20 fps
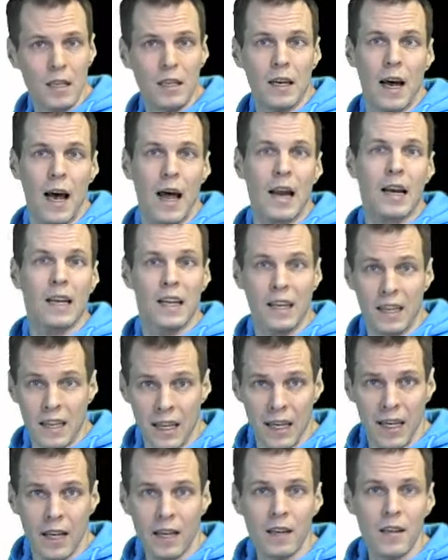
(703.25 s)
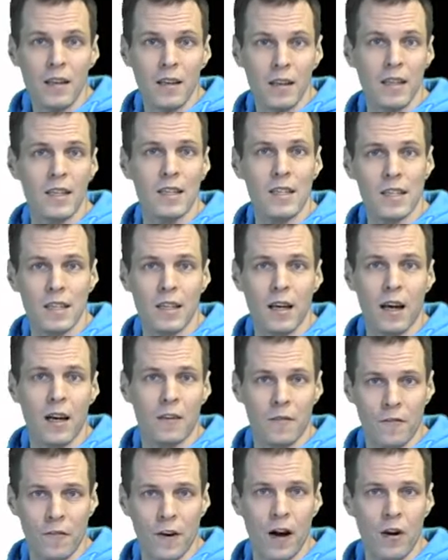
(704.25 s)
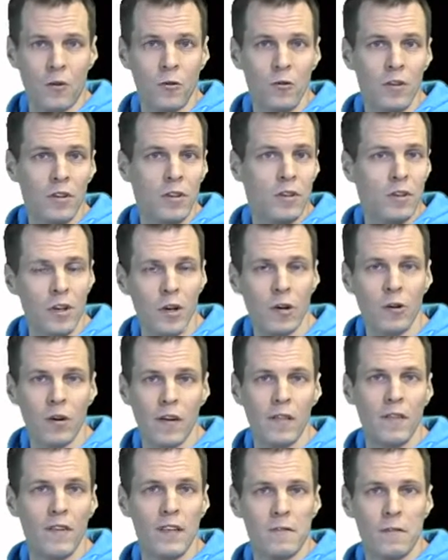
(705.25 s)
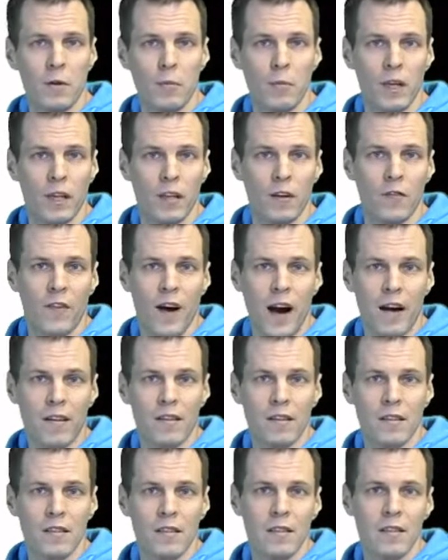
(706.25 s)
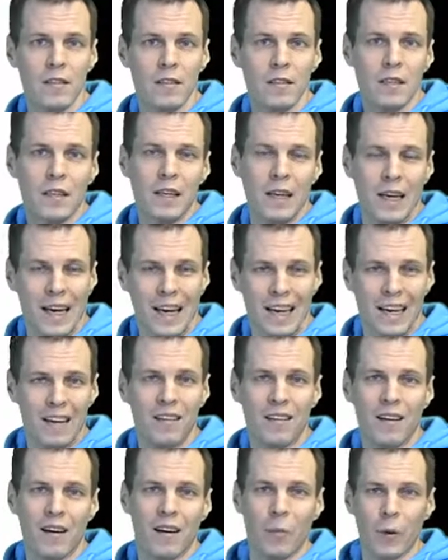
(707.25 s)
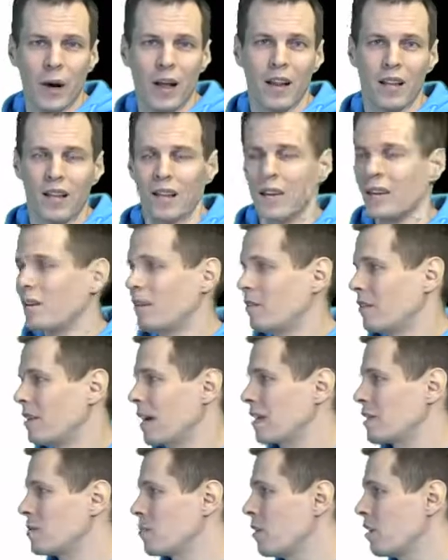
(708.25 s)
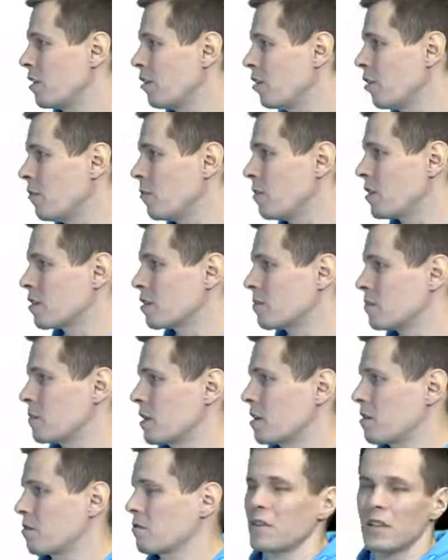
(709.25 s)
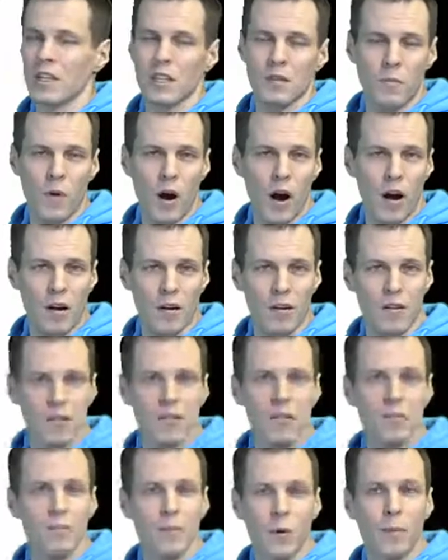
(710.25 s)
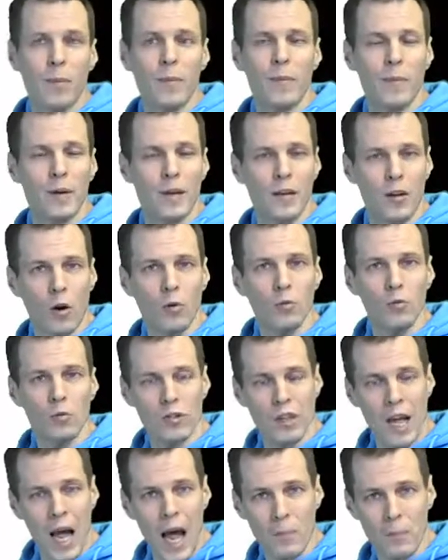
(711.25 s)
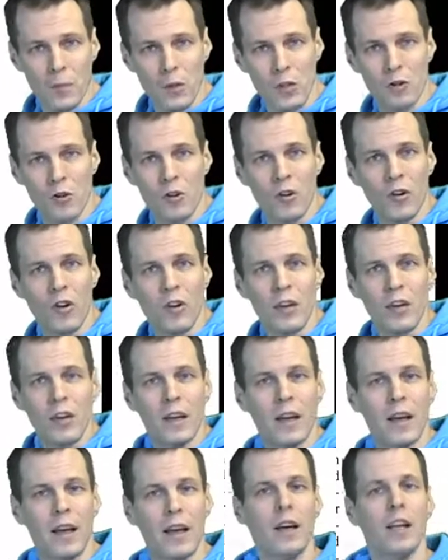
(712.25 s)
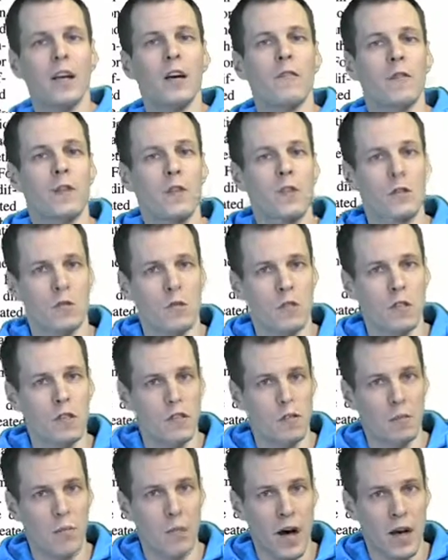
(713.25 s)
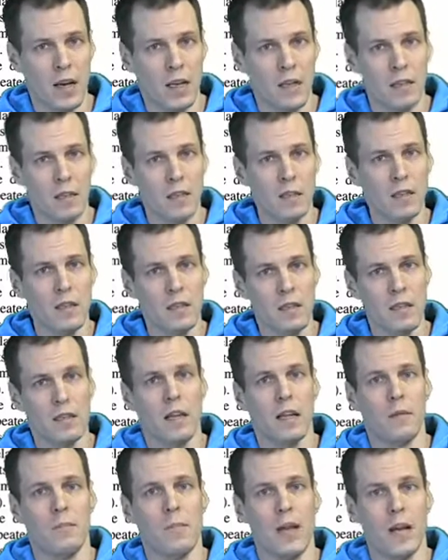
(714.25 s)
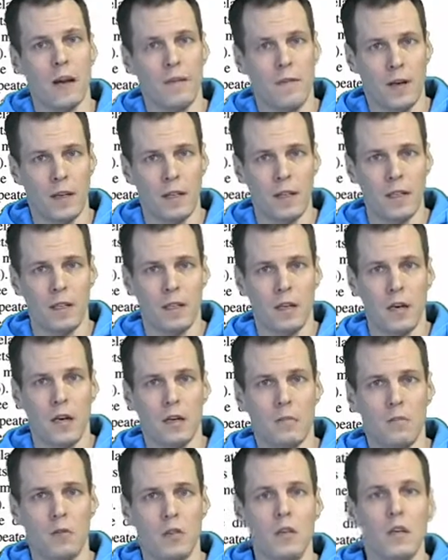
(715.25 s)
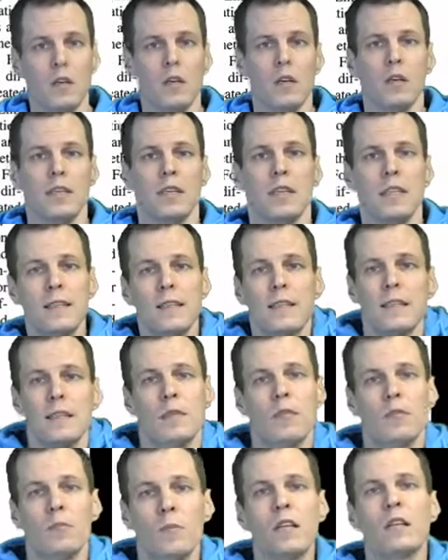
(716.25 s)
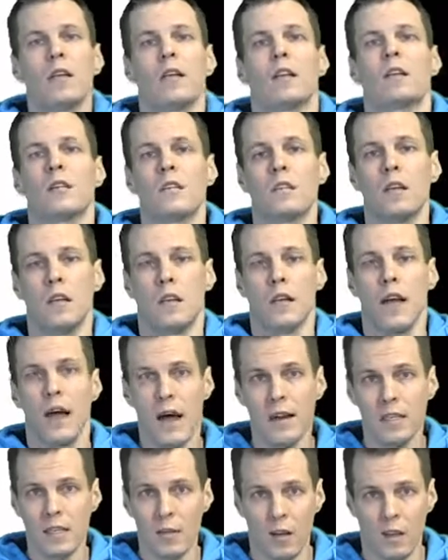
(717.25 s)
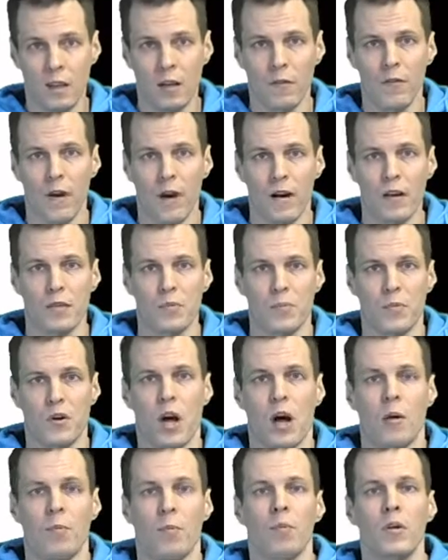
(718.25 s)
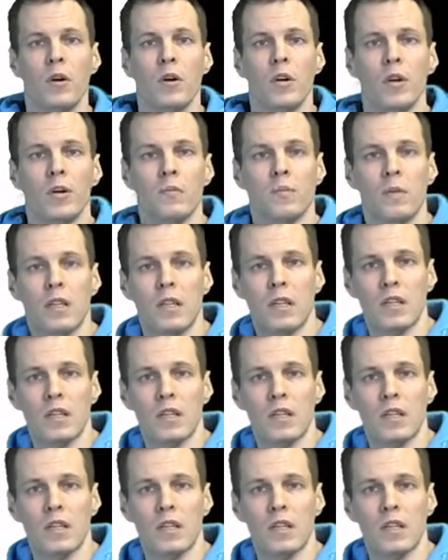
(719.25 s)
And indeed, this study found no evidence for method variance. And well, that's pretty obvious because these markers probably don't capture any of the sources of bias that may affect these items. This does not mean that the study has a method variance problem, but this